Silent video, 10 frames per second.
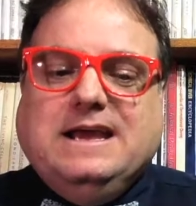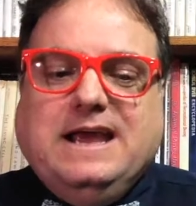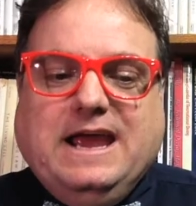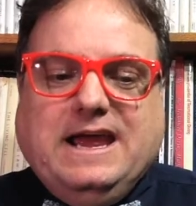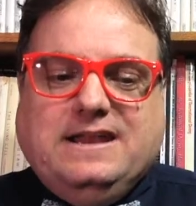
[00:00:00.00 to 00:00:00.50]

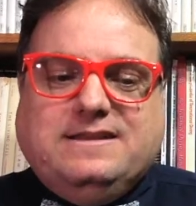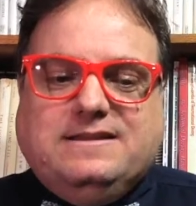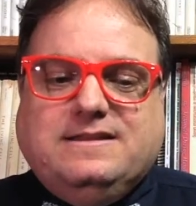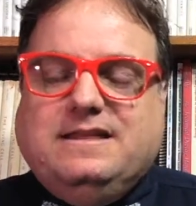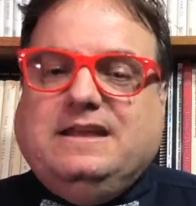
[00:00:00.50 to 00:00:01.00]
And
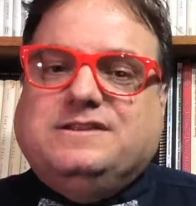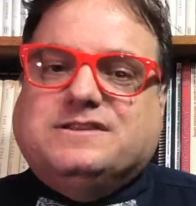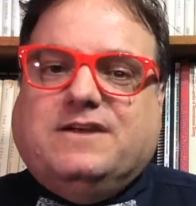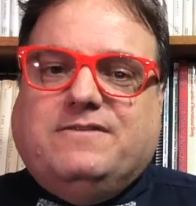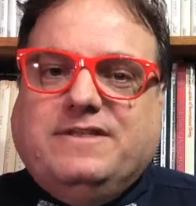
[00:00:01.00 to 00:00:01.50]
they
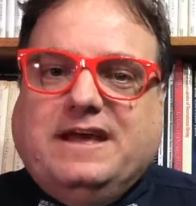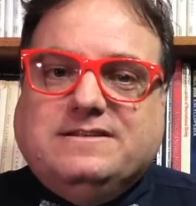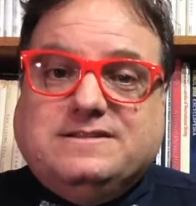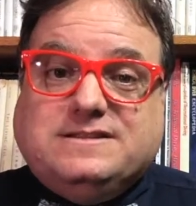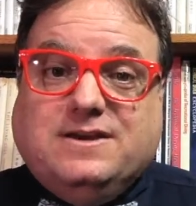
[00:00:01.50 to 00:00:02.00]
discovered that.
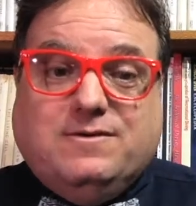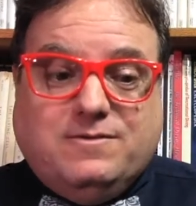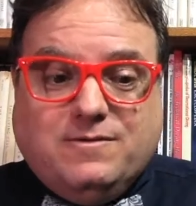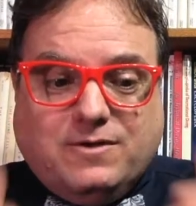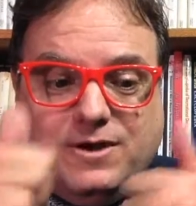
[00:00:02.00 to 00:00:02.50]
So
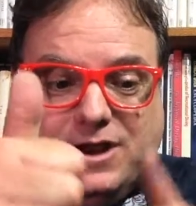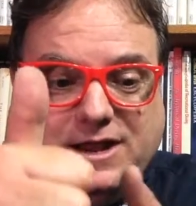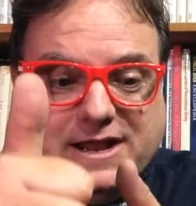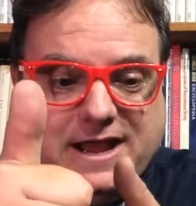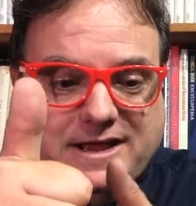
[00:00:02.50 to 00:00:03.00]
good on
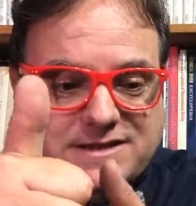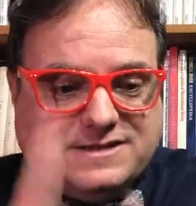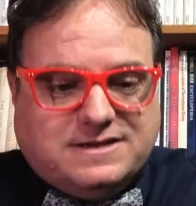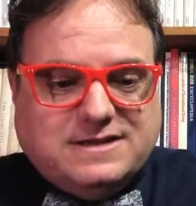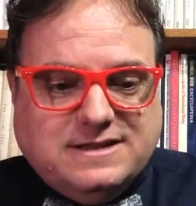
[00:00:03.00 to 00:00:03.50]
you
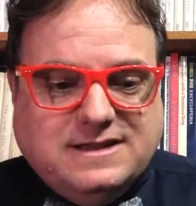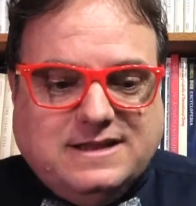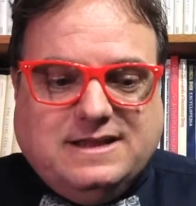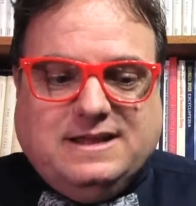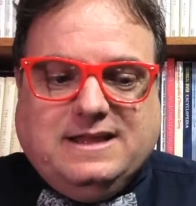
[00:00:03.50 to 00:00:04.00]
guys.
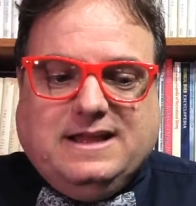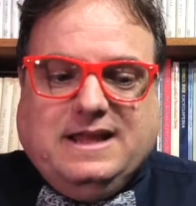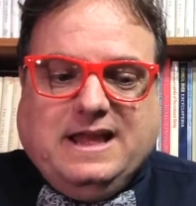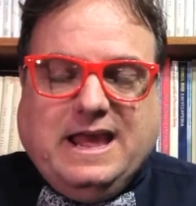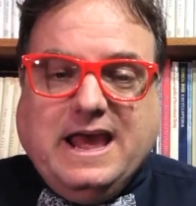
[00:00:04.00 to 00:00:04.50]

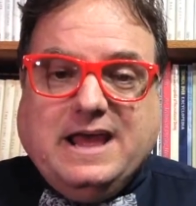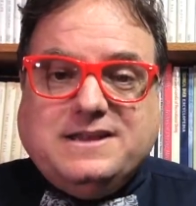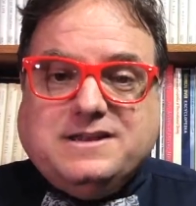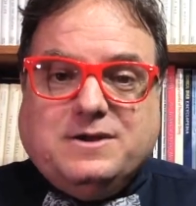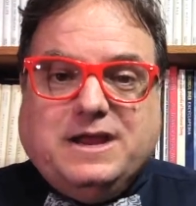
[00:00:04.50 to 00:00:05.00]

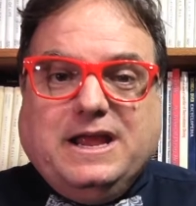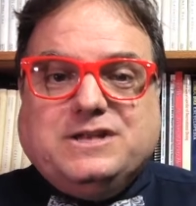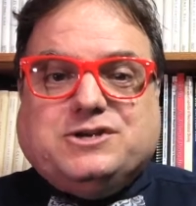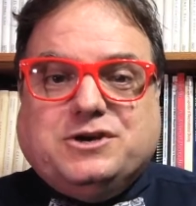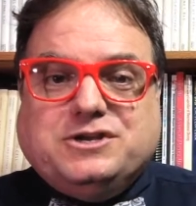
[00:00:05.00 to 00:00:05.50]
And
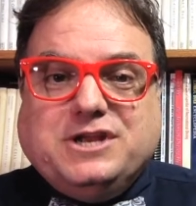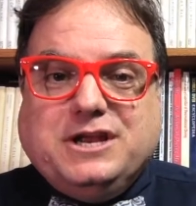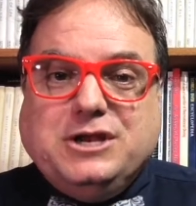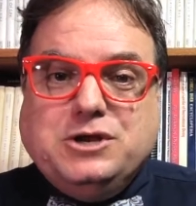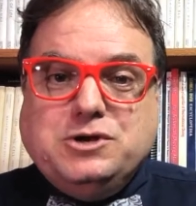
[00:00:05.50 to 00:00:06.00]
interesting
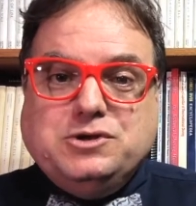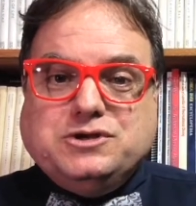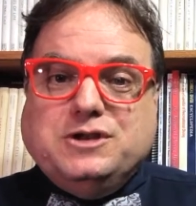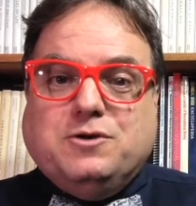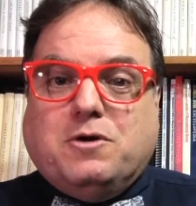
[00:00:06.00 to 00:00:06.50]
news
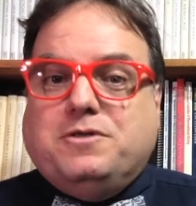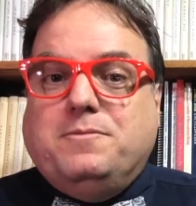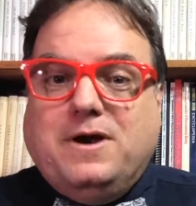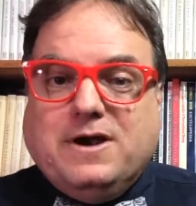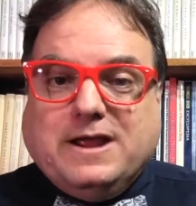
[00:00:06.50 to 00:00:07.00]
in North
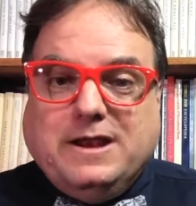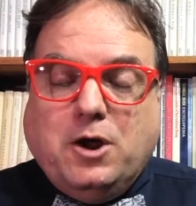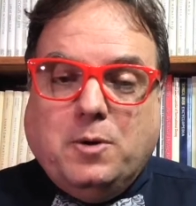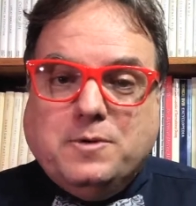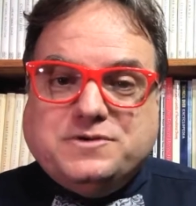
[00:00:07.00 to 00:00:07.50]
American
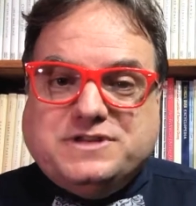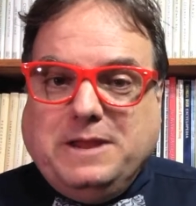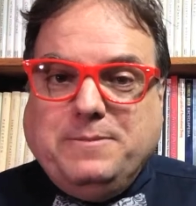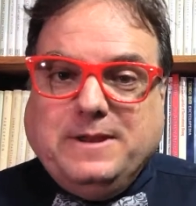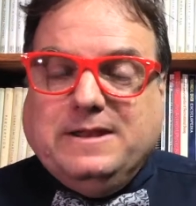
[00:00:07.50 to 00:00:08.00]
Homo
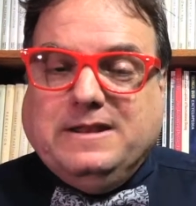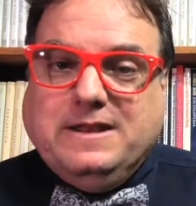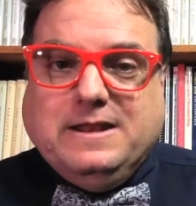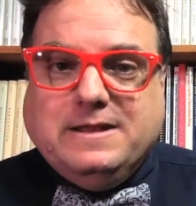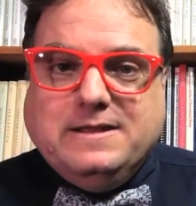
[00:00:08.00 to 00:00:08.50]
sapien
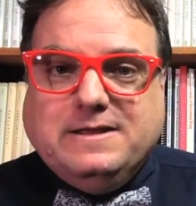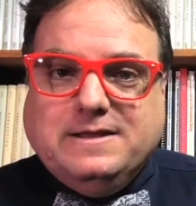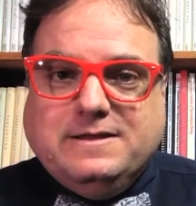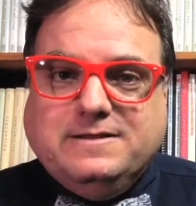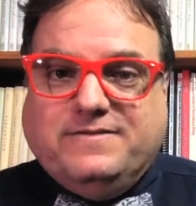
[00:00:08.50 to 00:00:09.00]

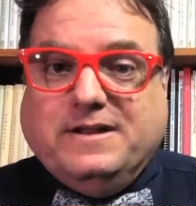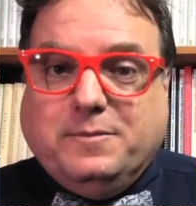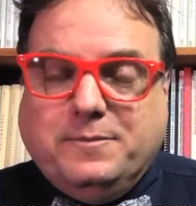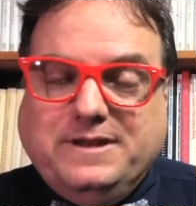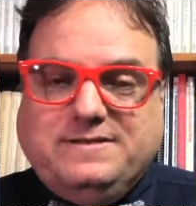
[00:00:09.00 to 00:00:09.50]

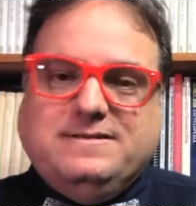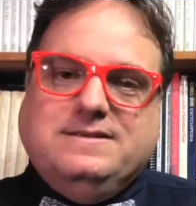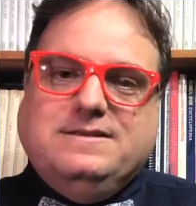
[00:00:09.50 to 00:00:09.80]
development.